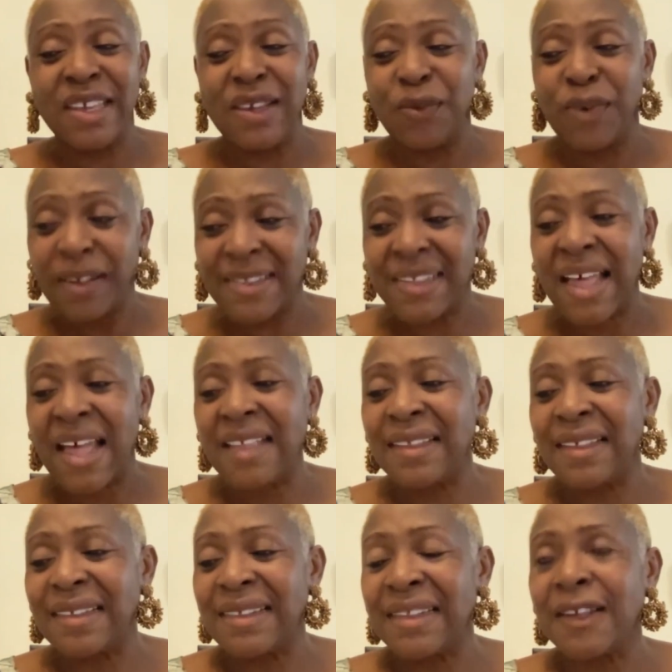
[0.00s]
He wasn't
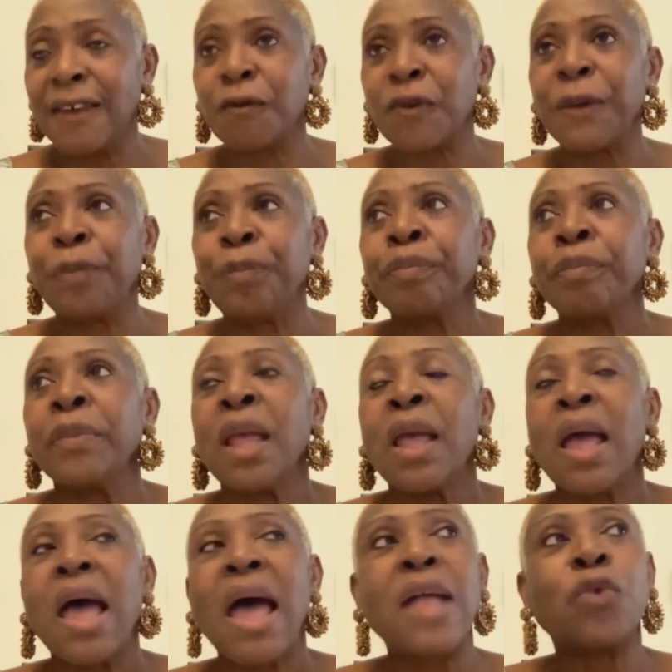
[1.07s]
anti-slavery.
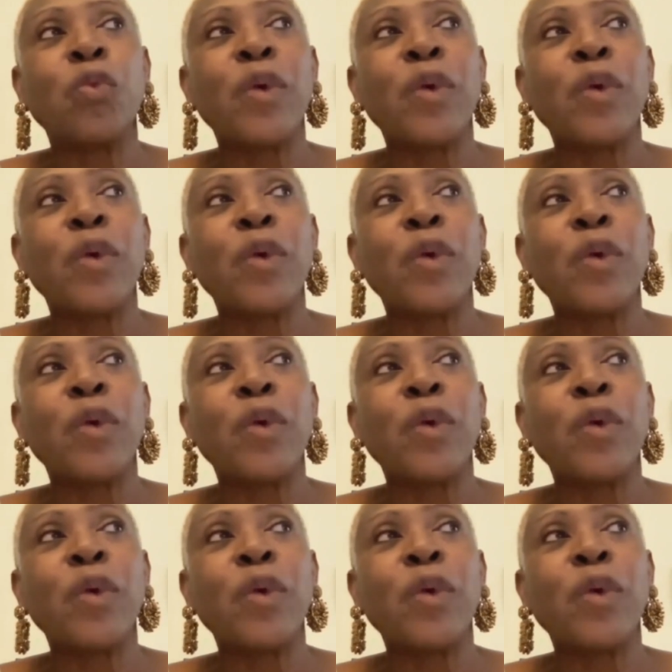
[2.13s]
And